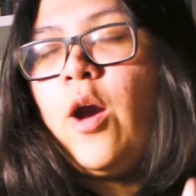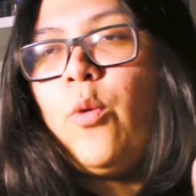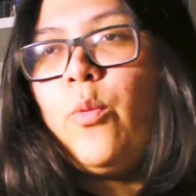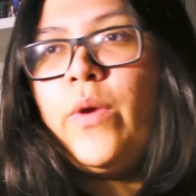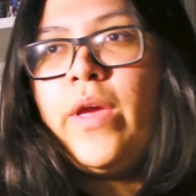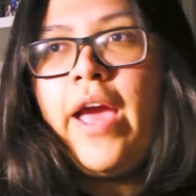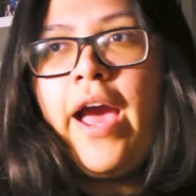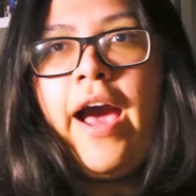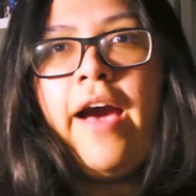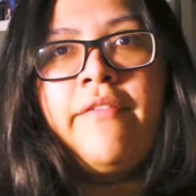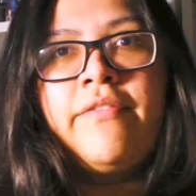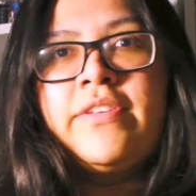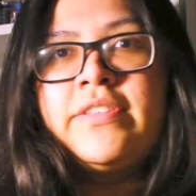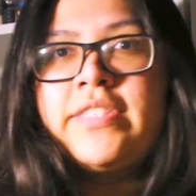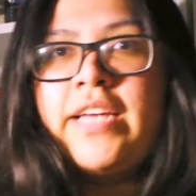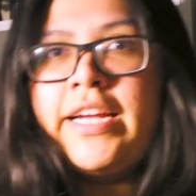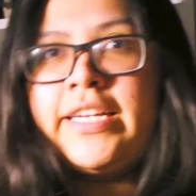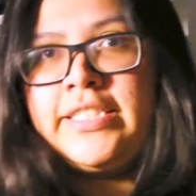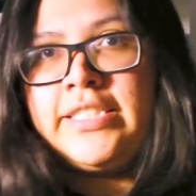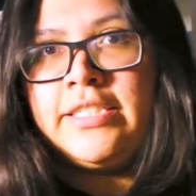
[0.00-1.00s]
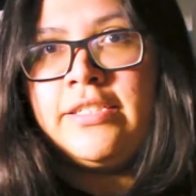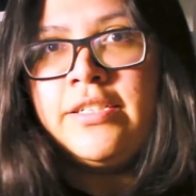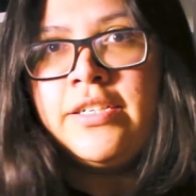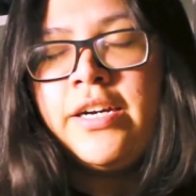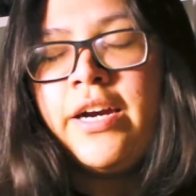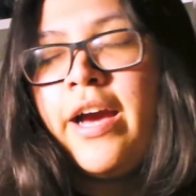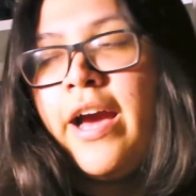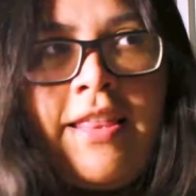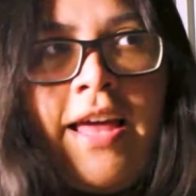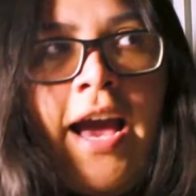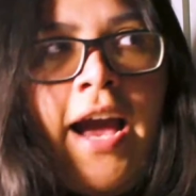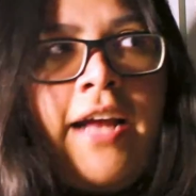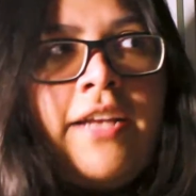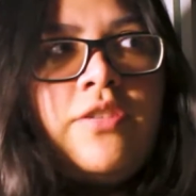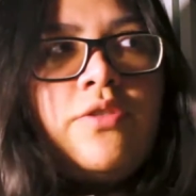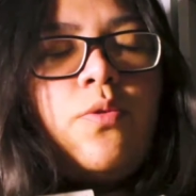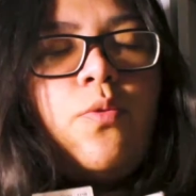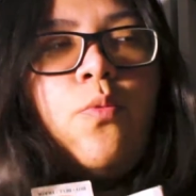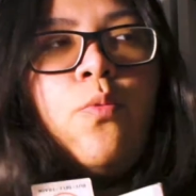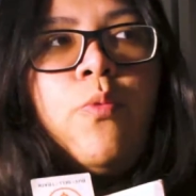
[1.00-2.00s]
we have this idea that
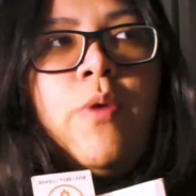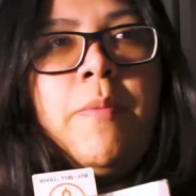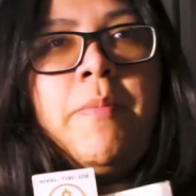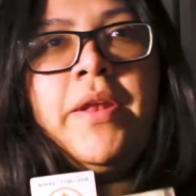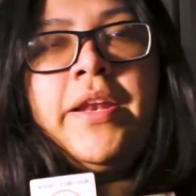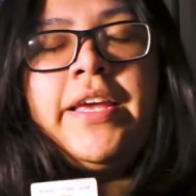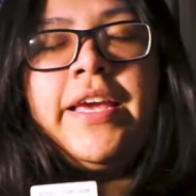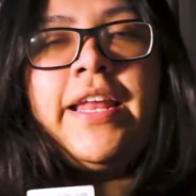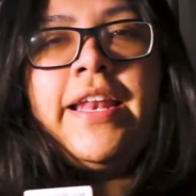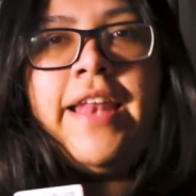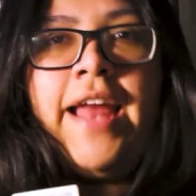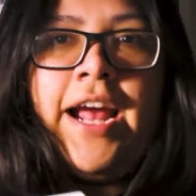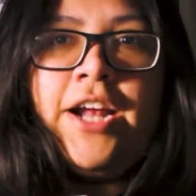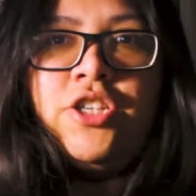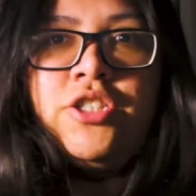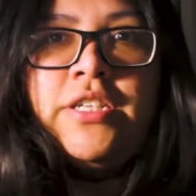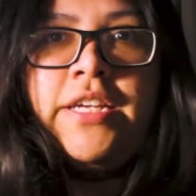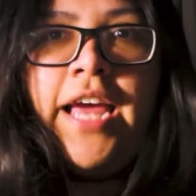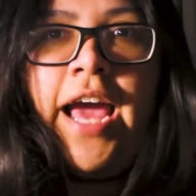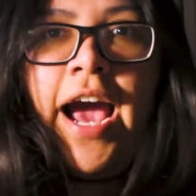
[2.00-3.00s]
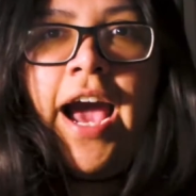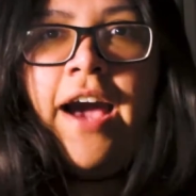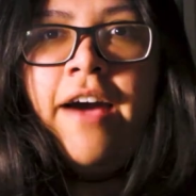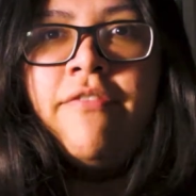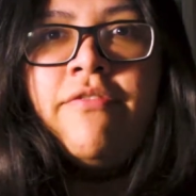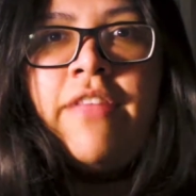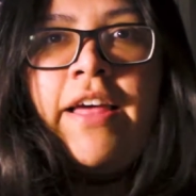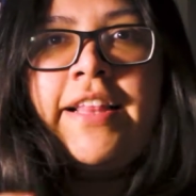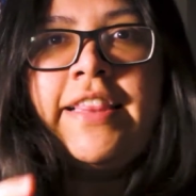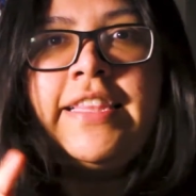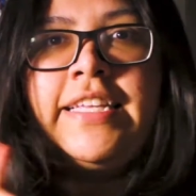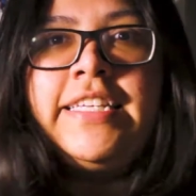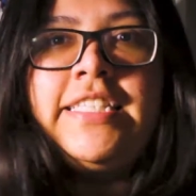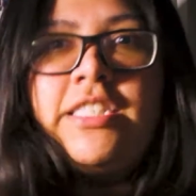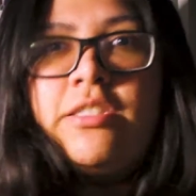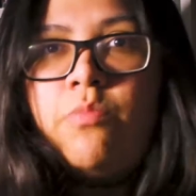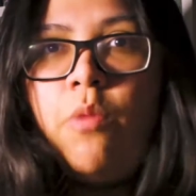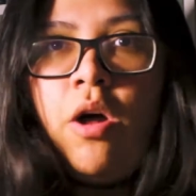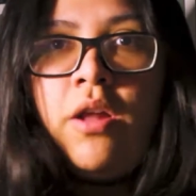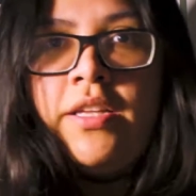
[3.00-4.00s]
women can naturally have like the
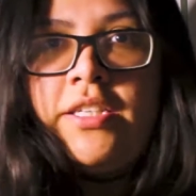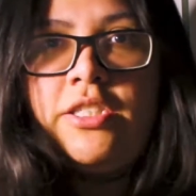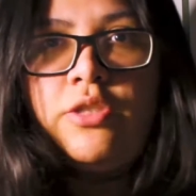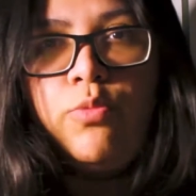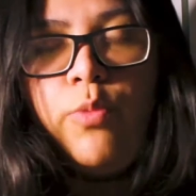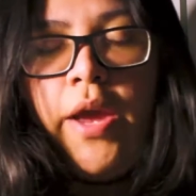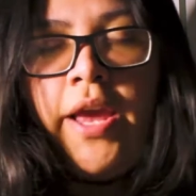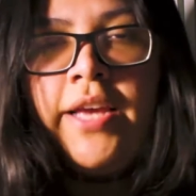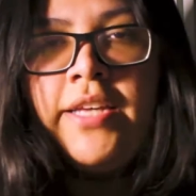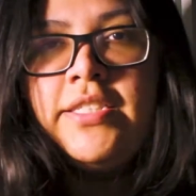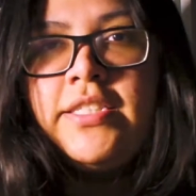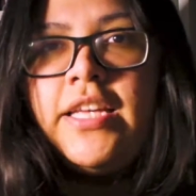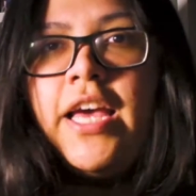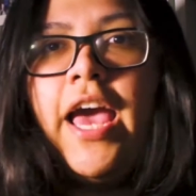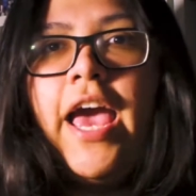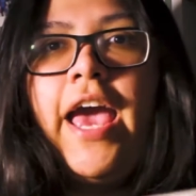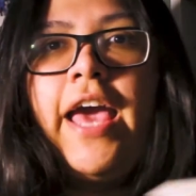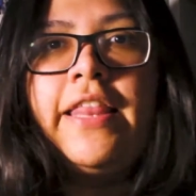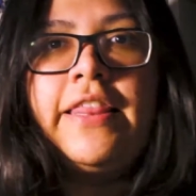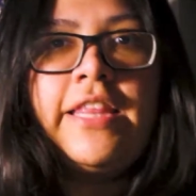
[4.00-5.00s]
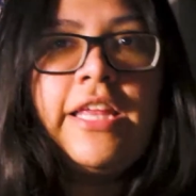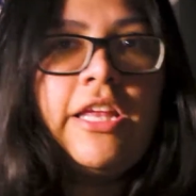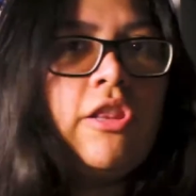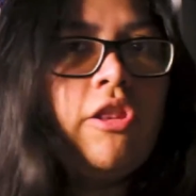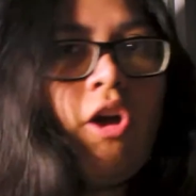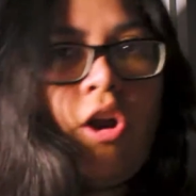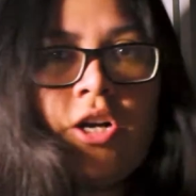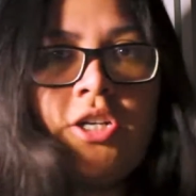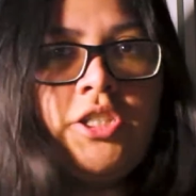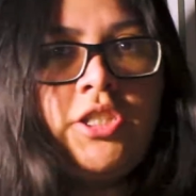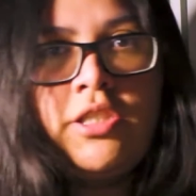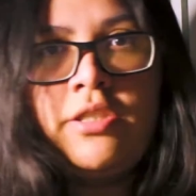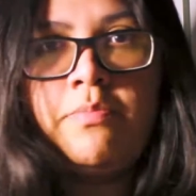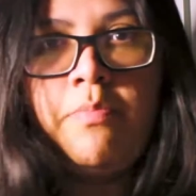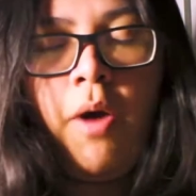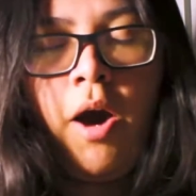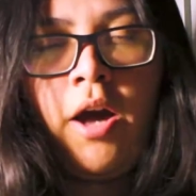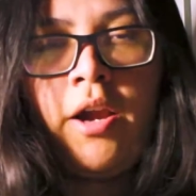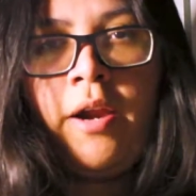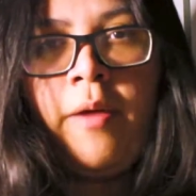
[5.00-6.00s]
smallest waist and the largest
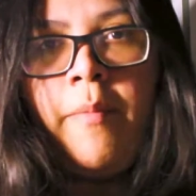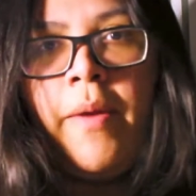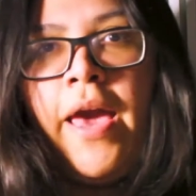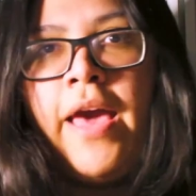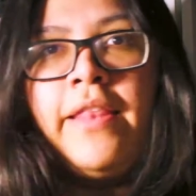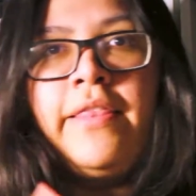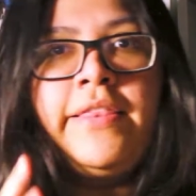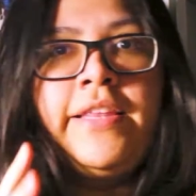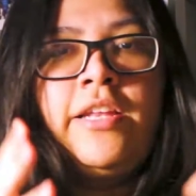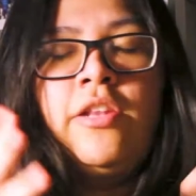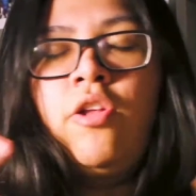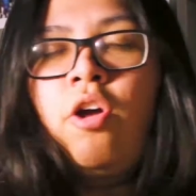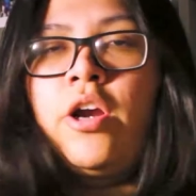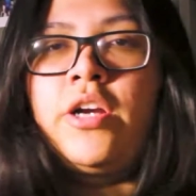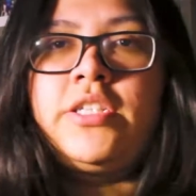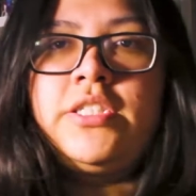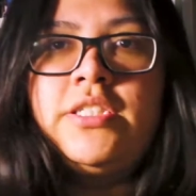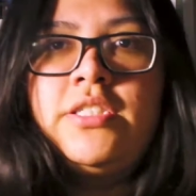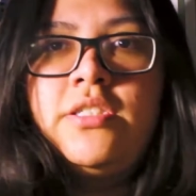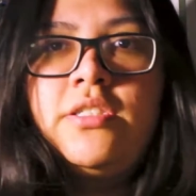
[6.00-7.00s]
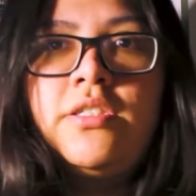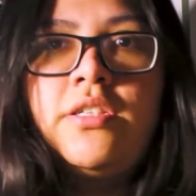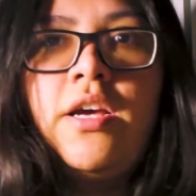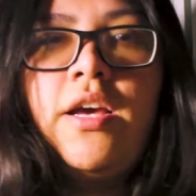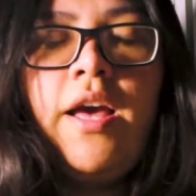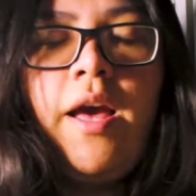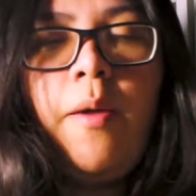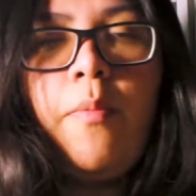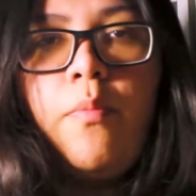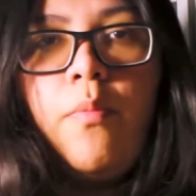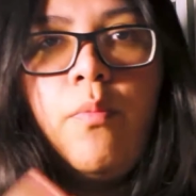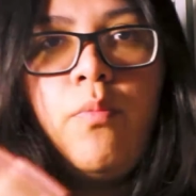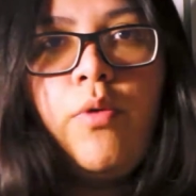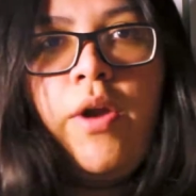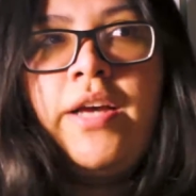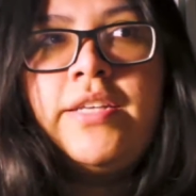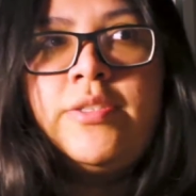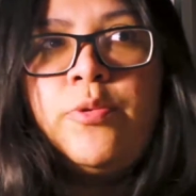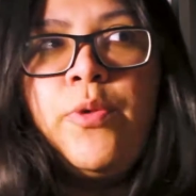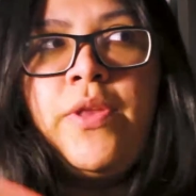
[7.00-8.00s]
bottom and the largest
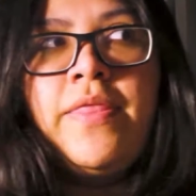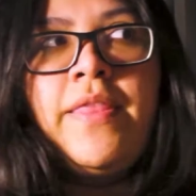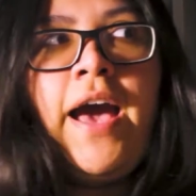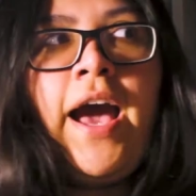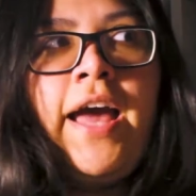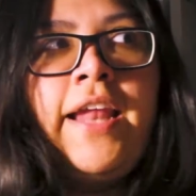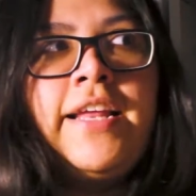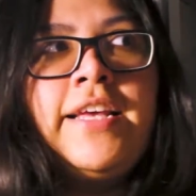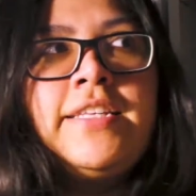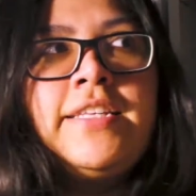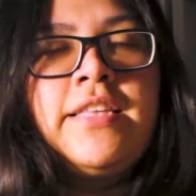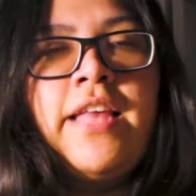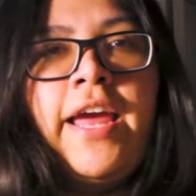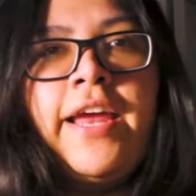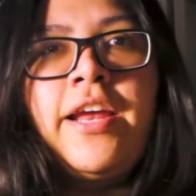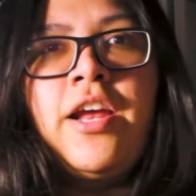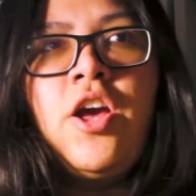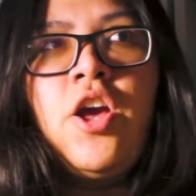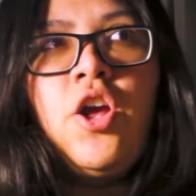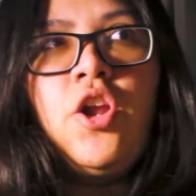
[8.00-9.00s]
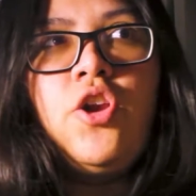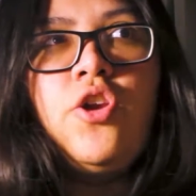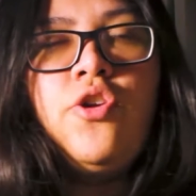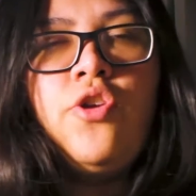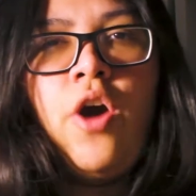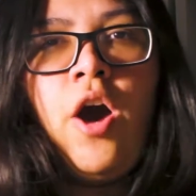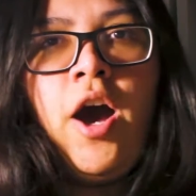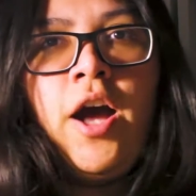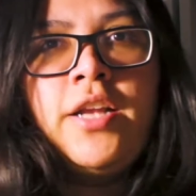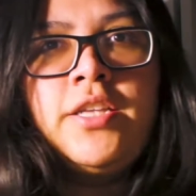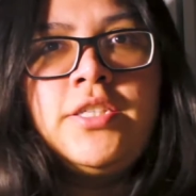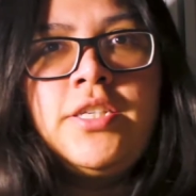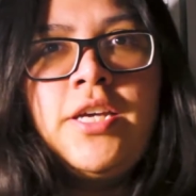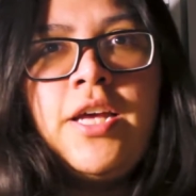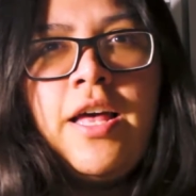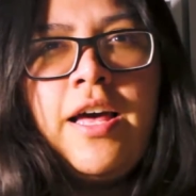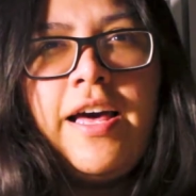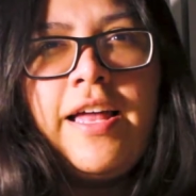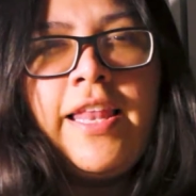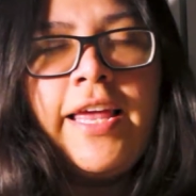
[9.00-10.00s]
breast, when that like not
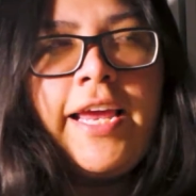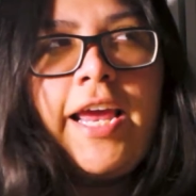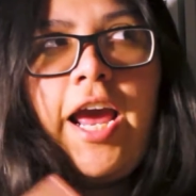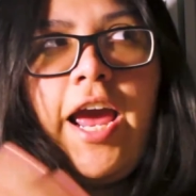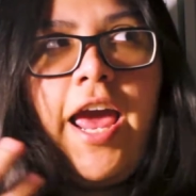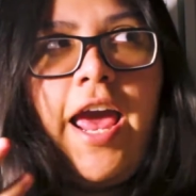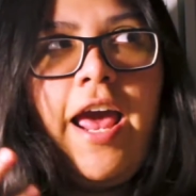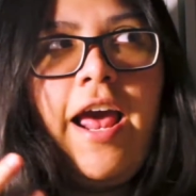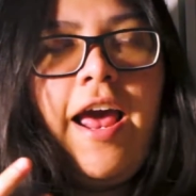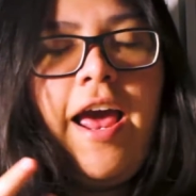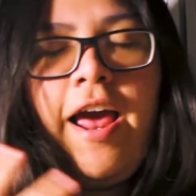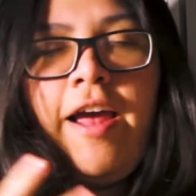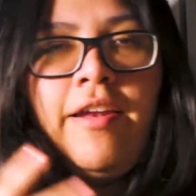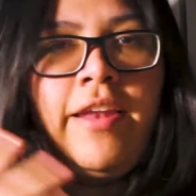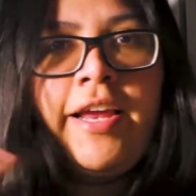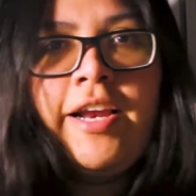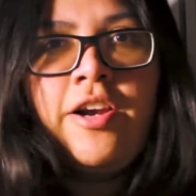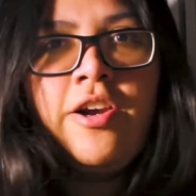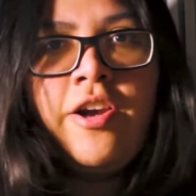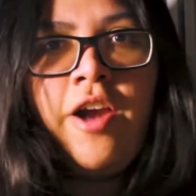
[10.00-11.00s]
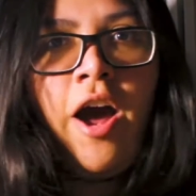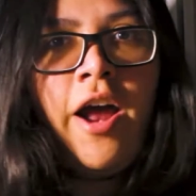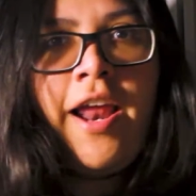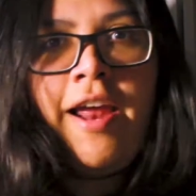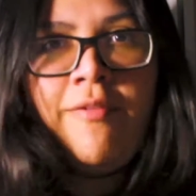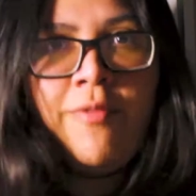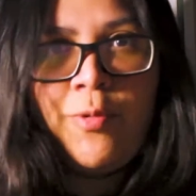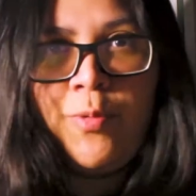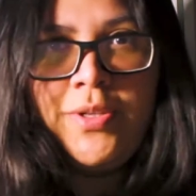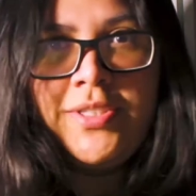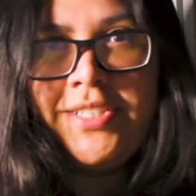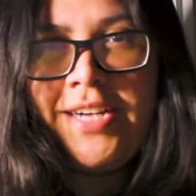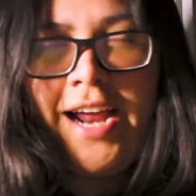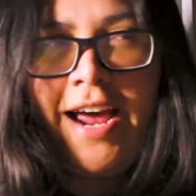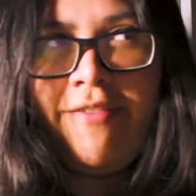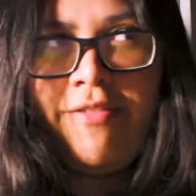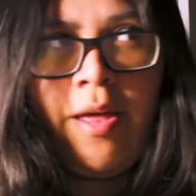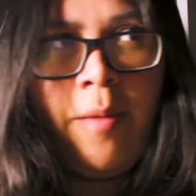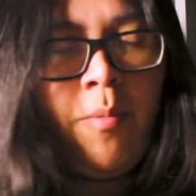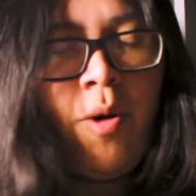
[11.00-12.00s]
not everyone's gonna
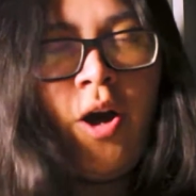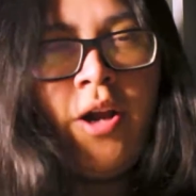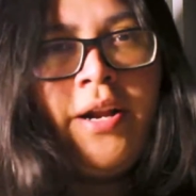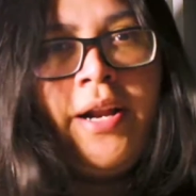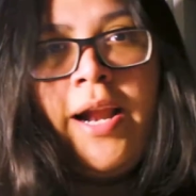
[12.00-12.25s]
have that body.